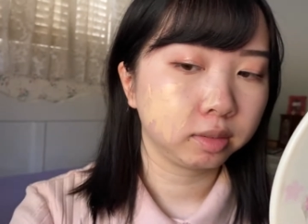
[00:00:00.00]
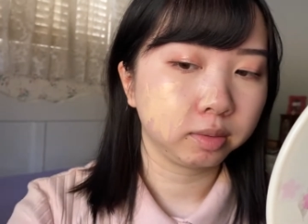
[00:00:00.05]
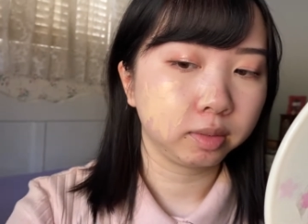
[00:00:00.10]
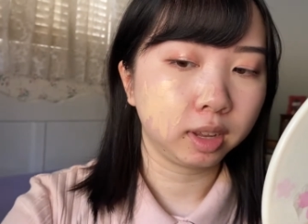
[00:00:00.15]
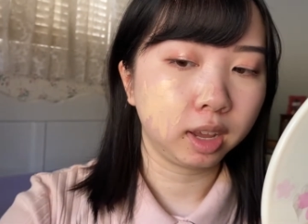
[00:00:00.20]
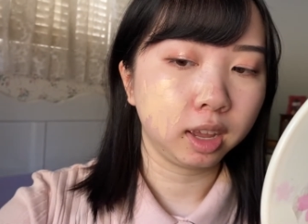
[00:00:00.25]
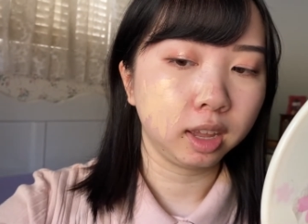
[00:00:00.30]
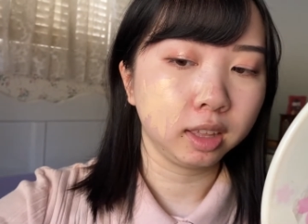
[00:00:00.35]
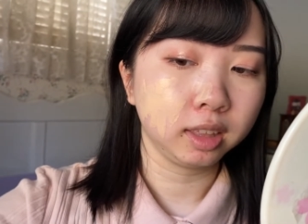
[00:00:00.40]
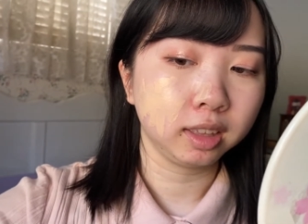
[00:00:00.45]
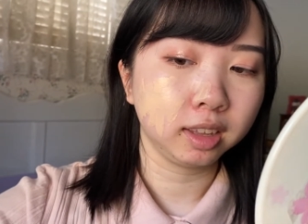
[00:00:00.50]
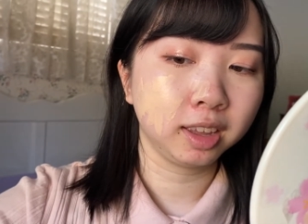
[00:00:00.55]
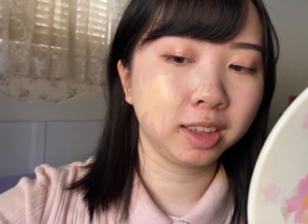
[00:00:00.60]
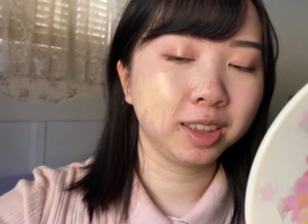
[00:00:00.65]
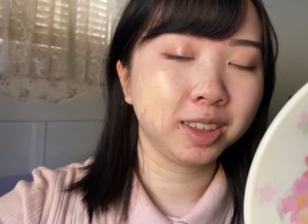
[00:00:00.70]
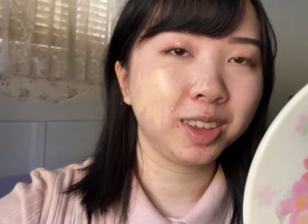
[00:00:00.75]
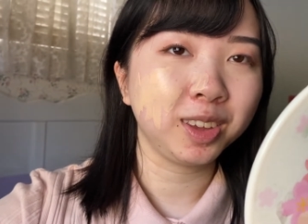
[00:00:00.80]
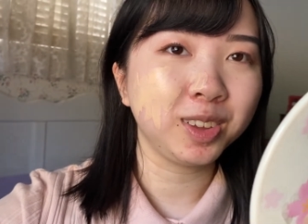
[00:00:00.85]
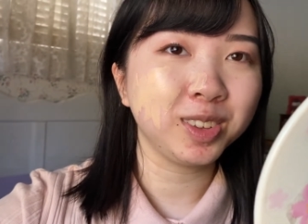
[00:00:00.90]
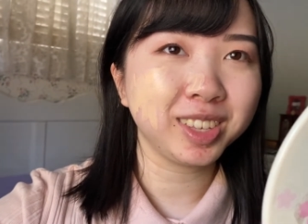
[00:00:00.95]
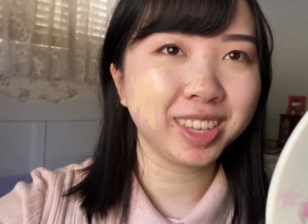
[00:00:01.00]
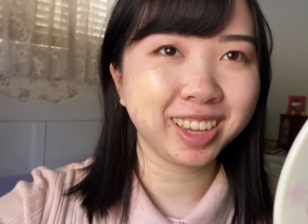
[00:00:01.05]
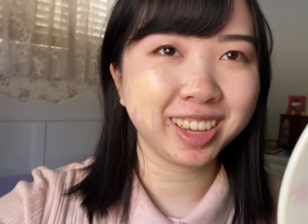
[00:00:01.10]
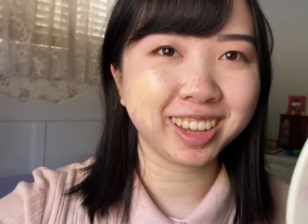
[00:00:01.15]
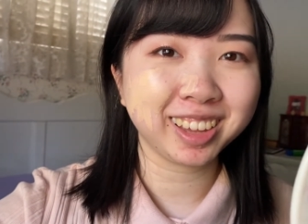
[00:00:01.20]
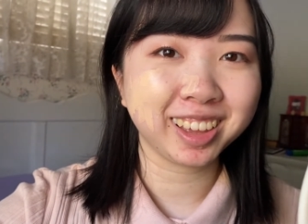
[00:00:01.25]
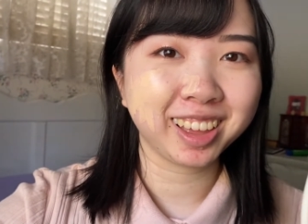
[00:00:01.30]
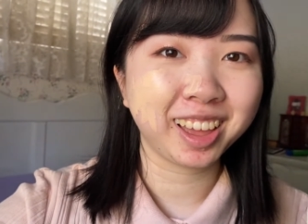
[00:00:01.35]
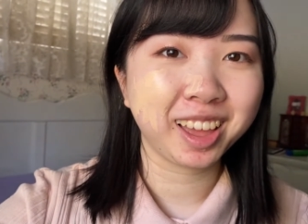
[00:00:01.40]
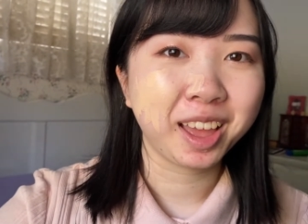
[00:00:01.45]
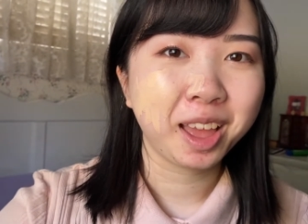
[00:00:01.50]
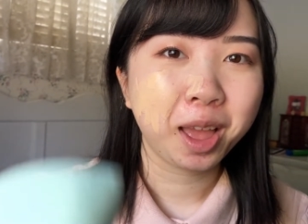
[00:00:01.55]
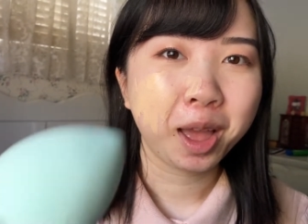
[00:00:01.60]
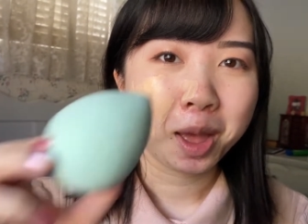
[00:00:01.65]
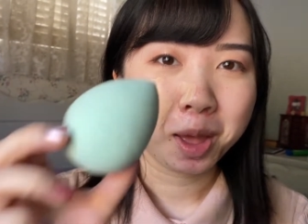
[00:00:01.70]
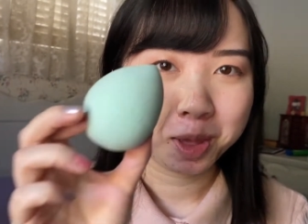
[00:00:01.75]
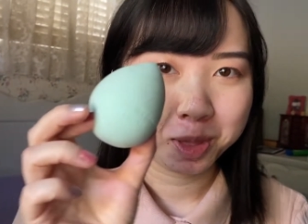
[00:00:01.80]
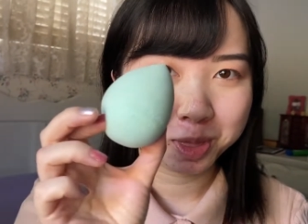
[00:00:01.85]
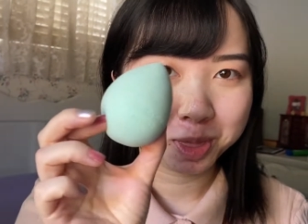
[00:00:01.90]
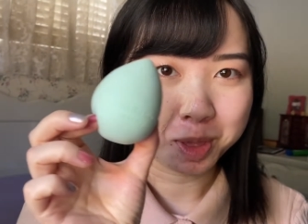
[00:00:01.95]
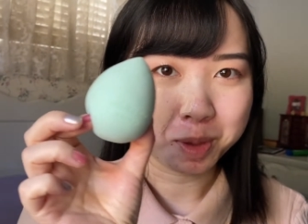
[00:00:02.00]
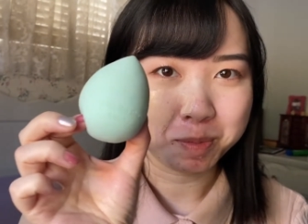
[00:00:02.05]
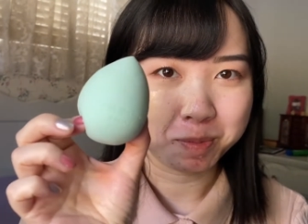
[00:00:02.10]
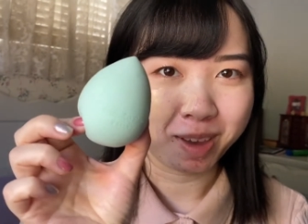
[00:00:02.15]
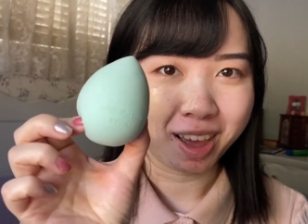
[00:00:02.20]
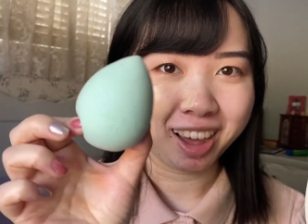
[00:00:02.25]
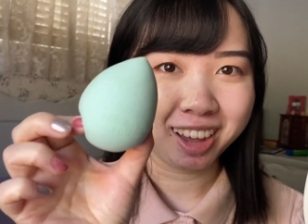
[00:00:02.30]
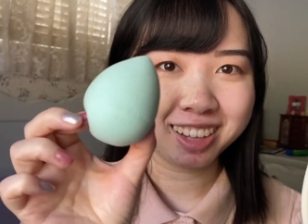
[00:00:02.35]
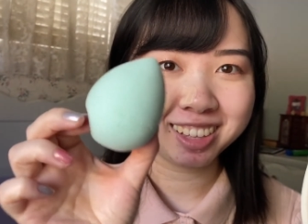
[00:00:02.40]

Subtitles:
And using the back